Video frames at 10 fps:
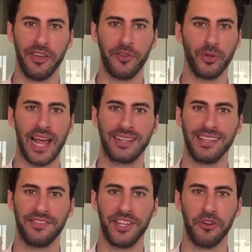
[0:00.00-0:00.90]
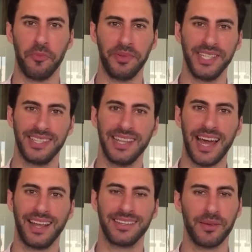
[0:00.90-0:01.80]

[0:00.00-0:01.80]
If you like this video, please like,